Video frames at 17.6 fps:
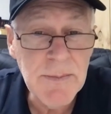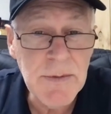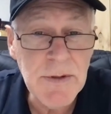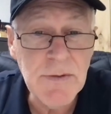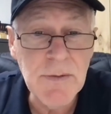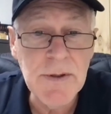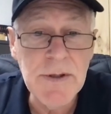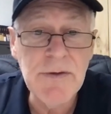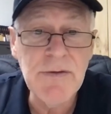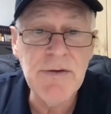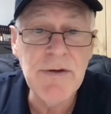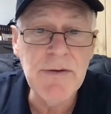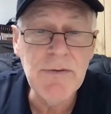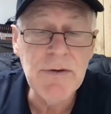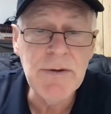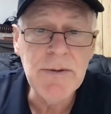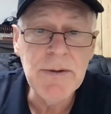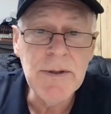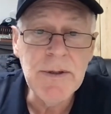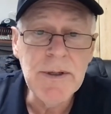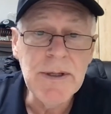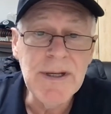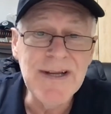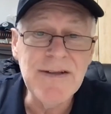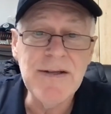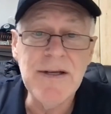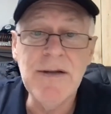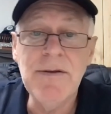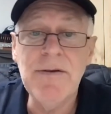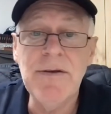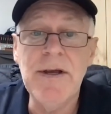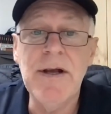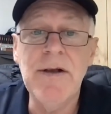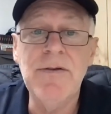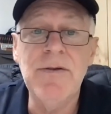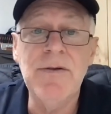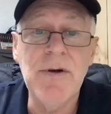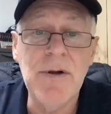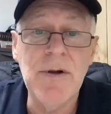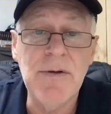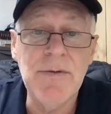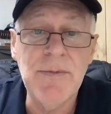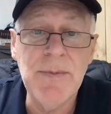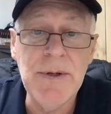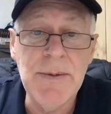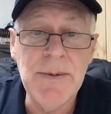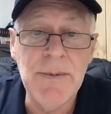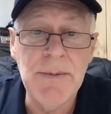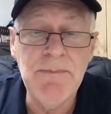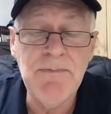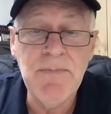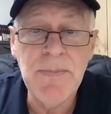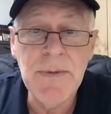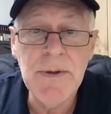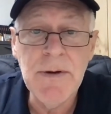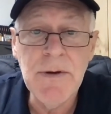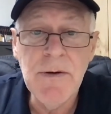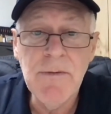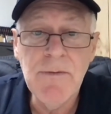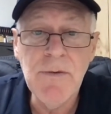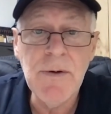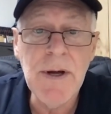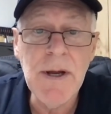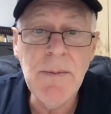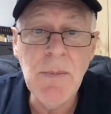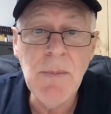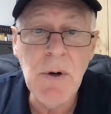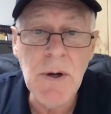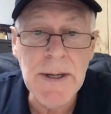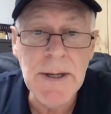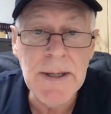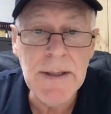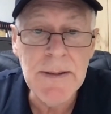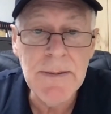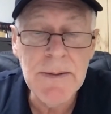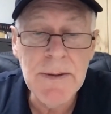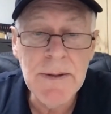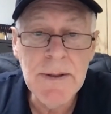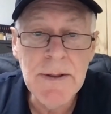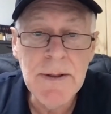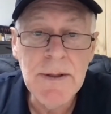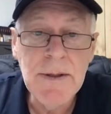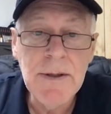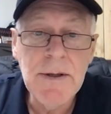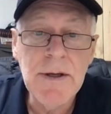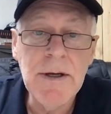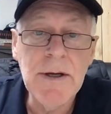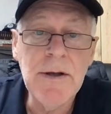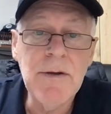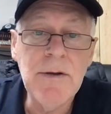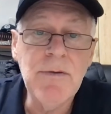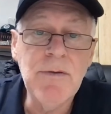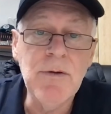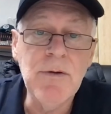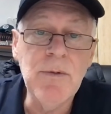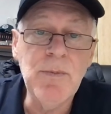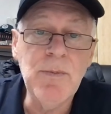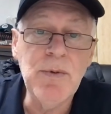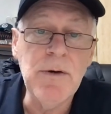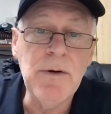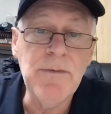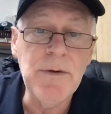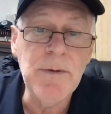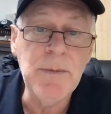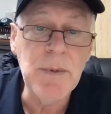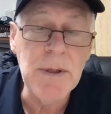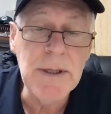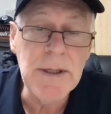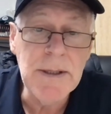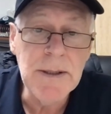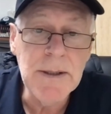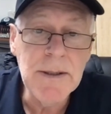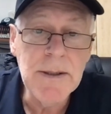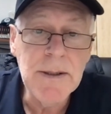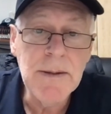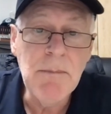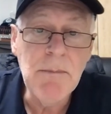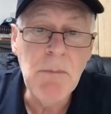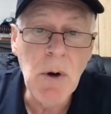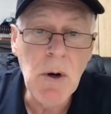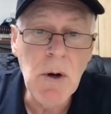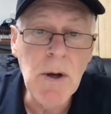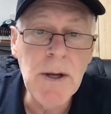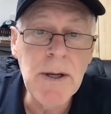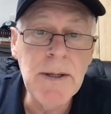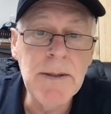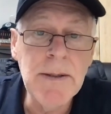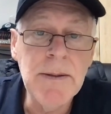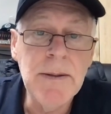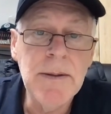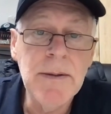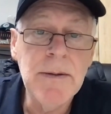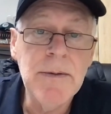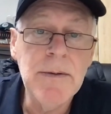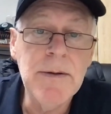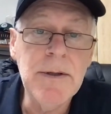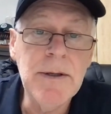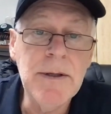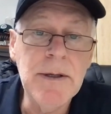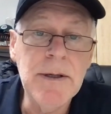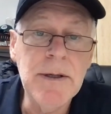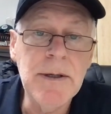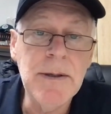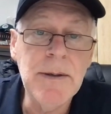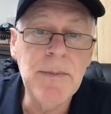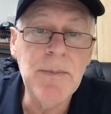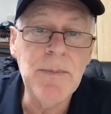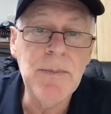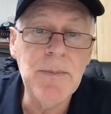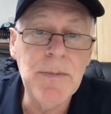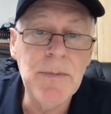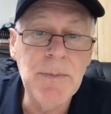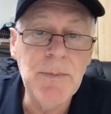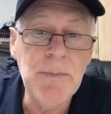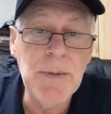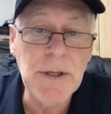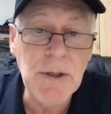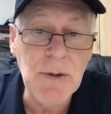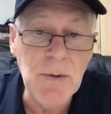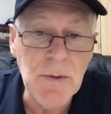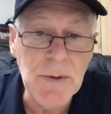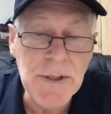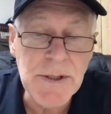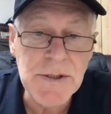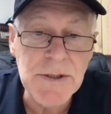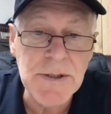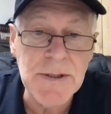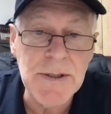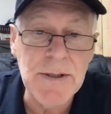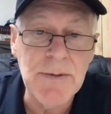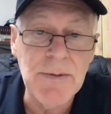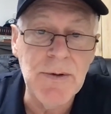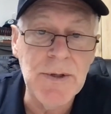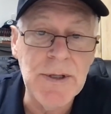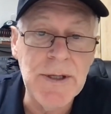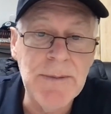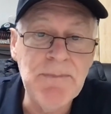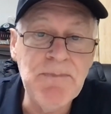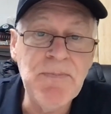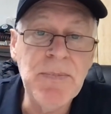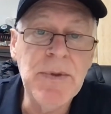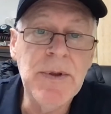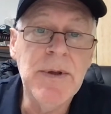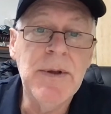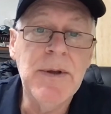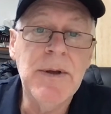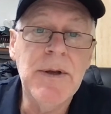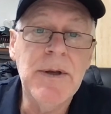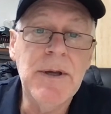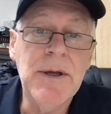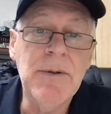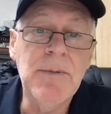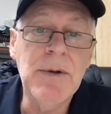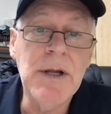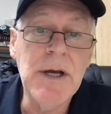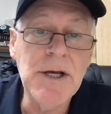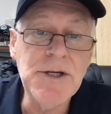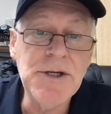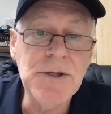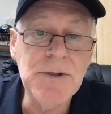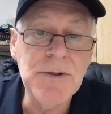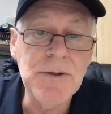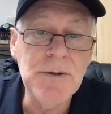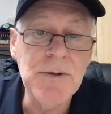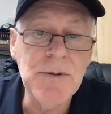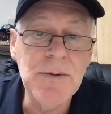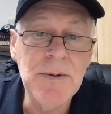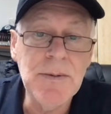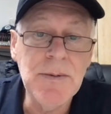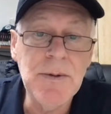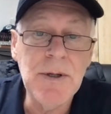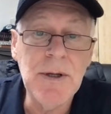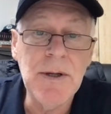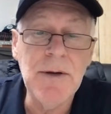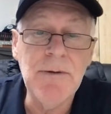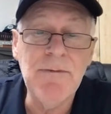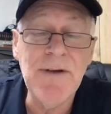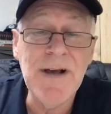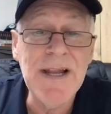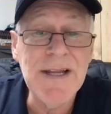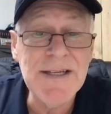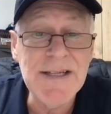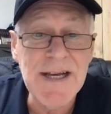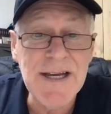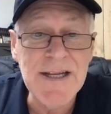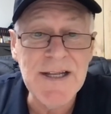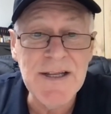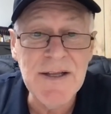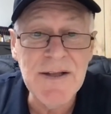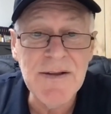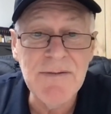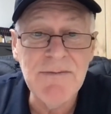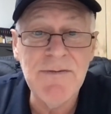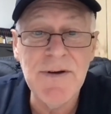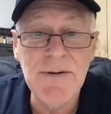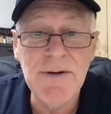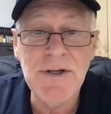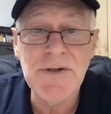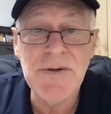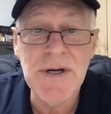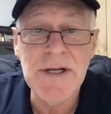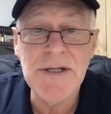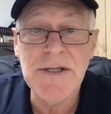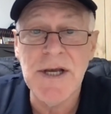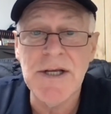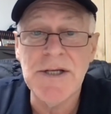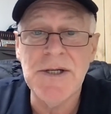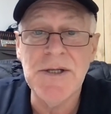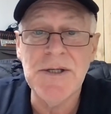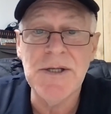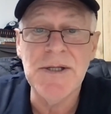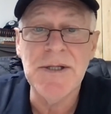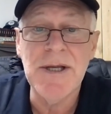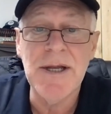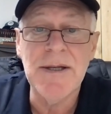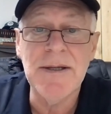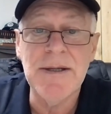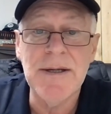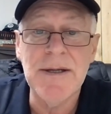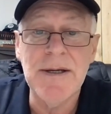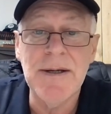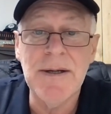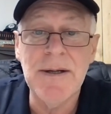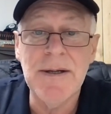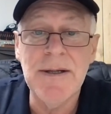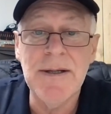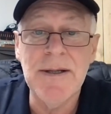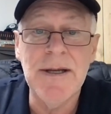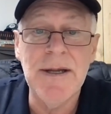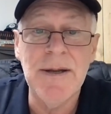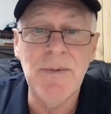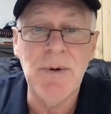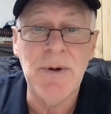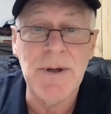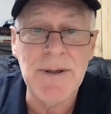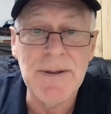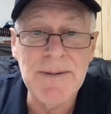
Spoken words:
between $7,000 and $10,000 minimum for a miner to profitably mine the Bitcoins that they're earning in relation to validating the very transactions in that network.